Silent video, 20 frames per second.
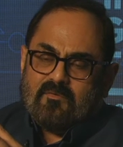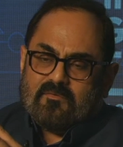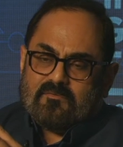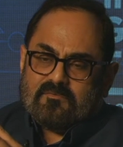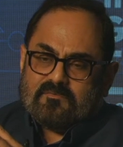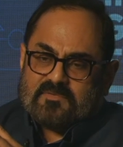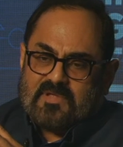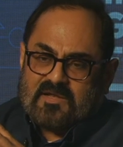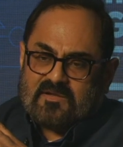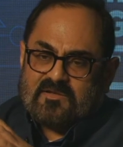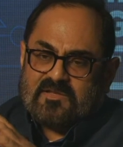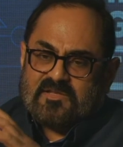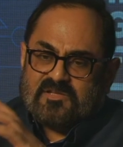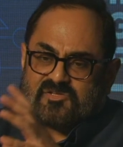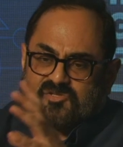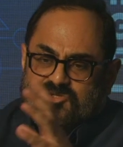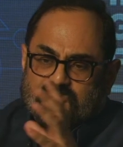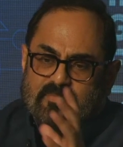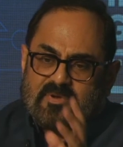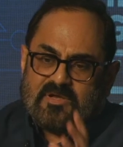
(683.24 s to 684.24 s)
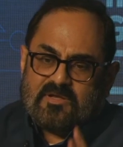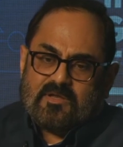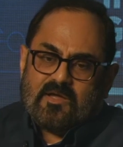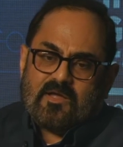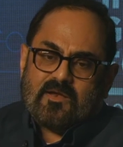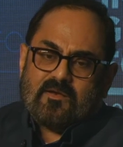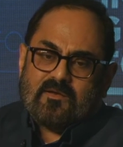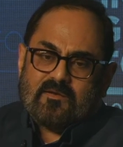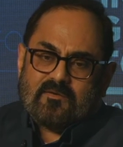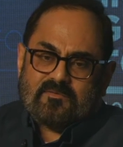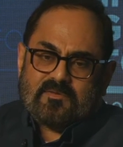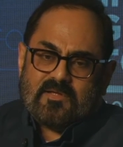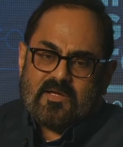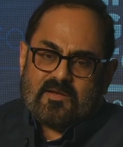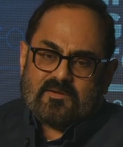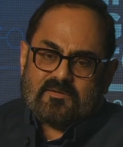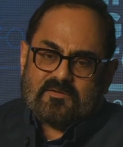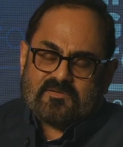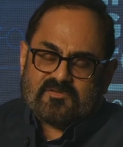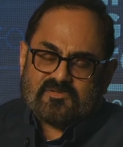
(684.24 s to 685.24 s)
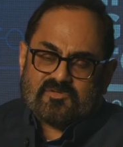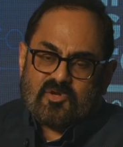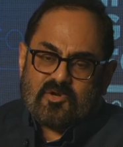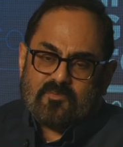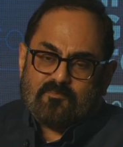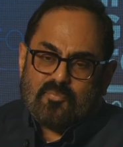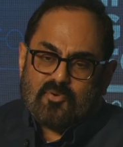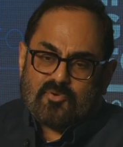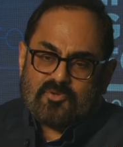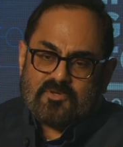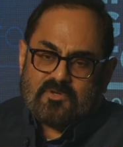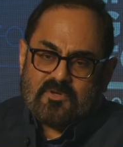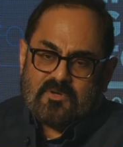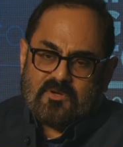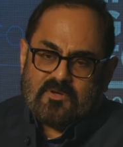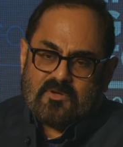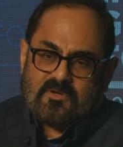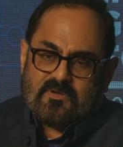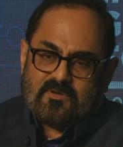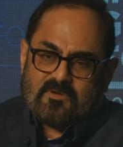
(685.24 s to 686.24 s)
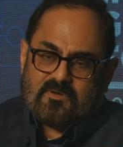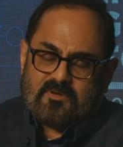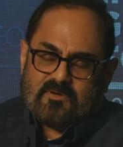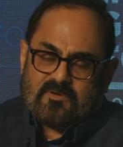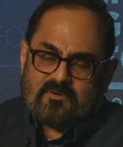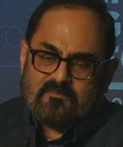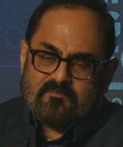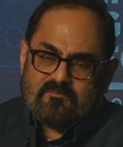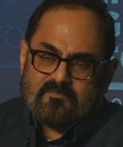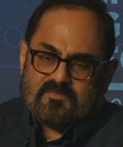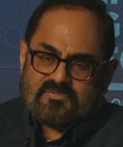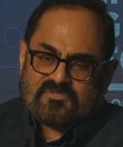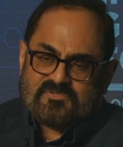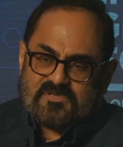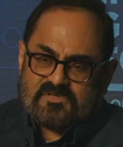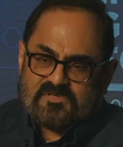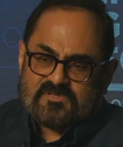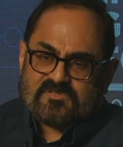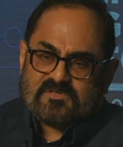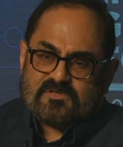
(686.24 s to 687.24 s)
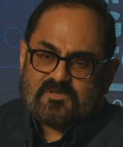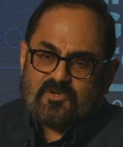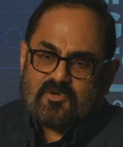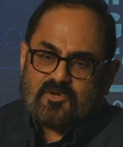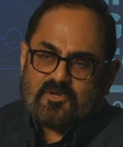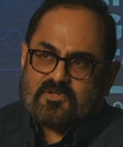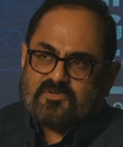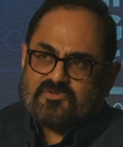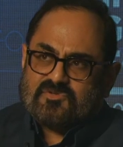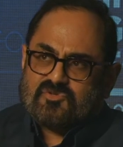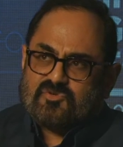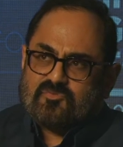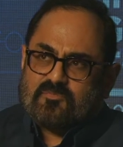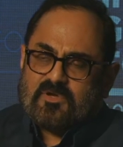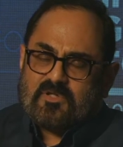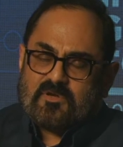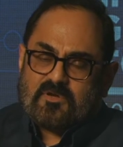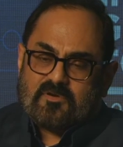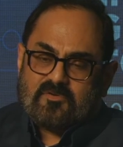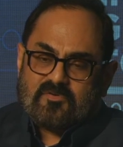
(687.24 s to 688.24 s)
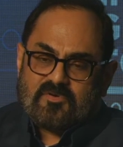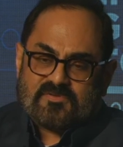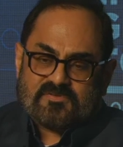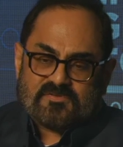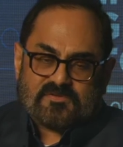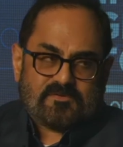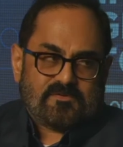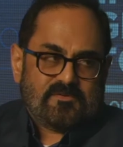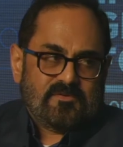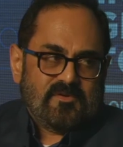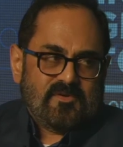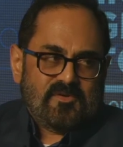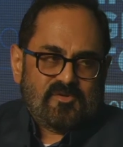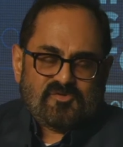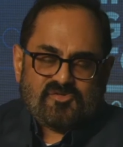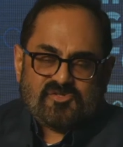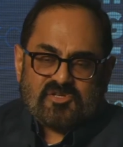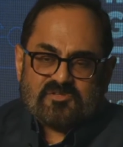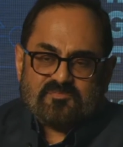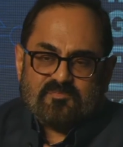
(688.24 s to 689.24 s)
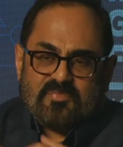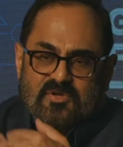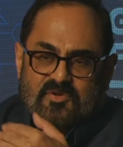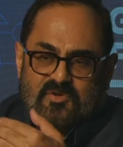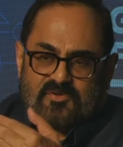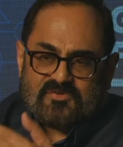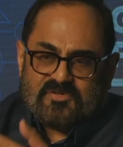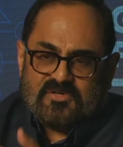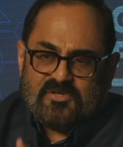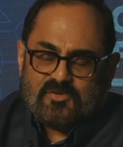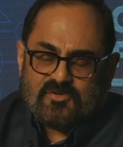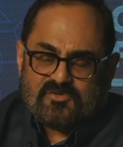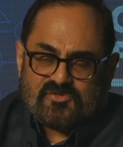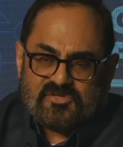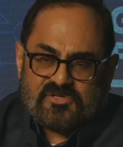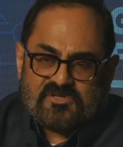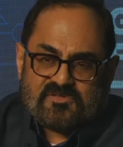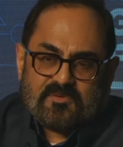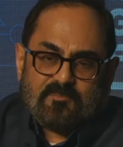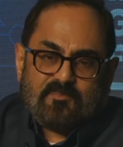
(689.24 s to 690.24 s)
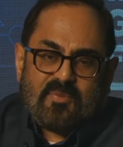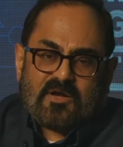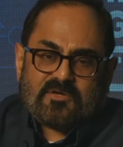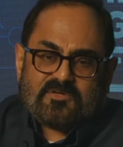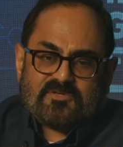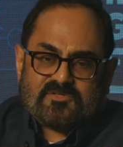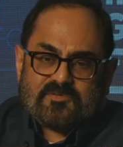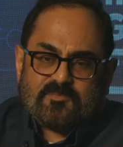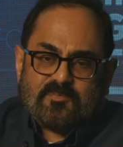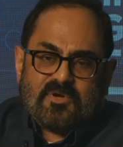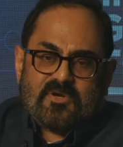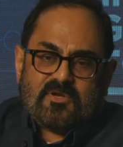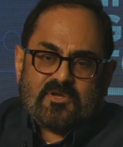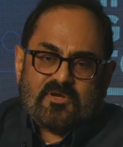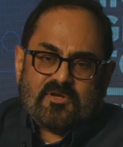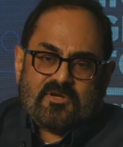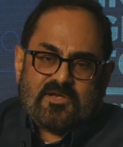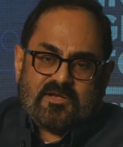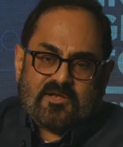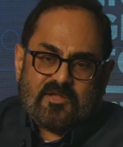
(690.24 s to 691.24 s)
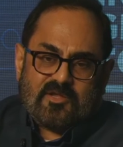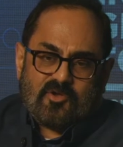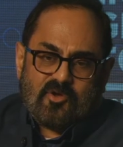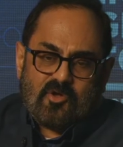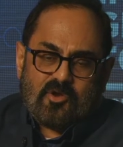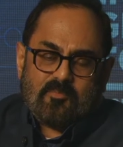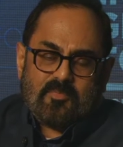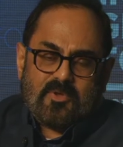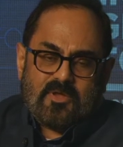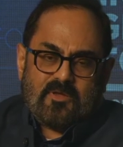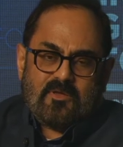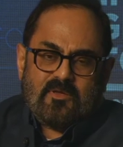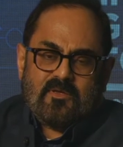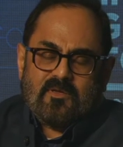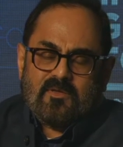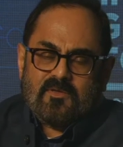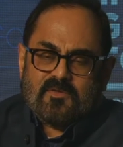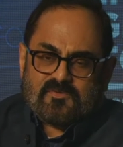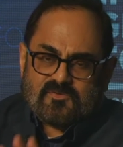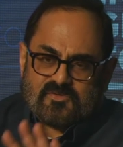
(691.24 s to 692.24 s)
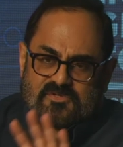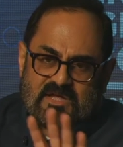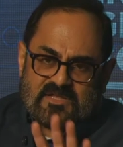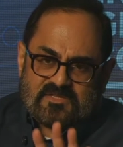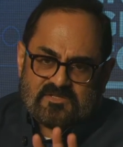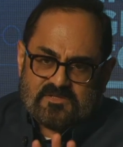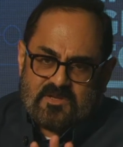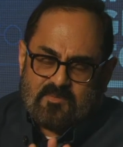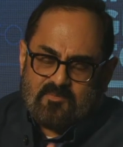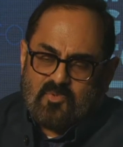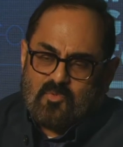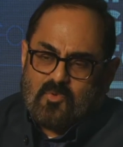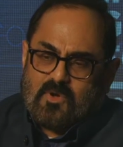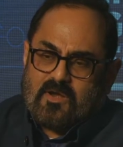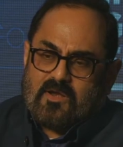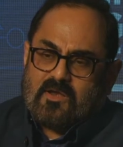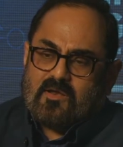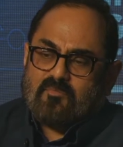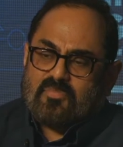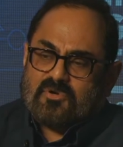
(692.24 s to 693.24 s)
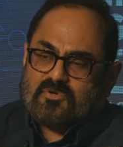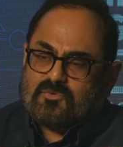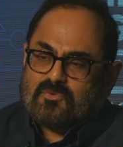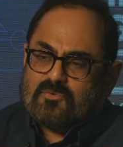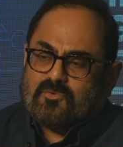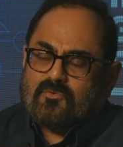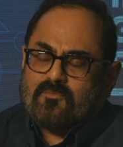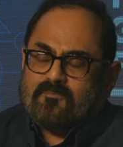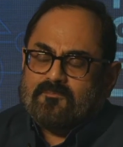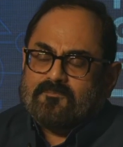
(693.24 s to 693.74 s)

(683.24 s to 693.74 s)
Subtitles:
that needs to be done that does not put a citizen or a consumer at risk just because he or she is a participant in a data economy. So that's number one. Number two,